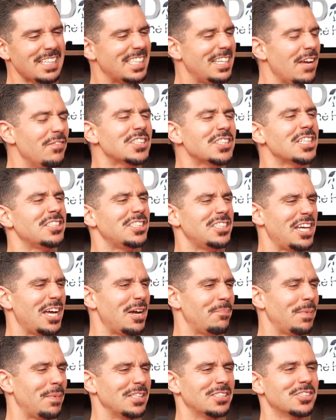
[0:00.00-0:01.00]
Give us a
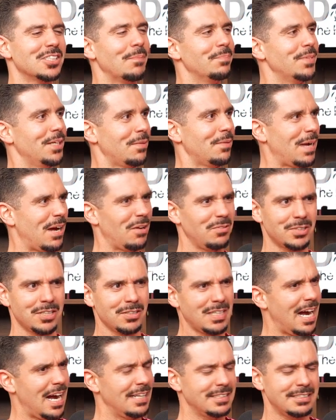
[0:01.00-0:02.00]
tip on something about
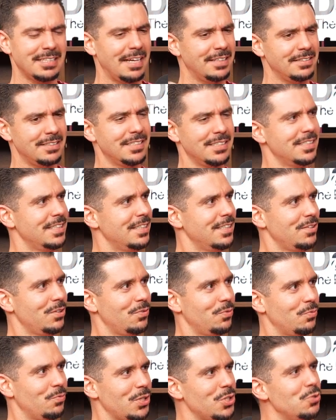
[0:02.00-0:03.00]
content
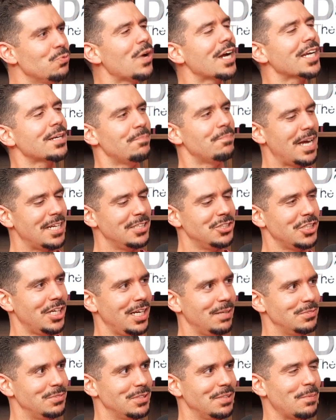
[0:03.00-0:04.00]
What do you recommend,
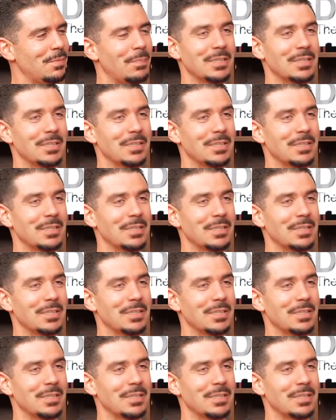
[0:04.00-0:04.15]
James?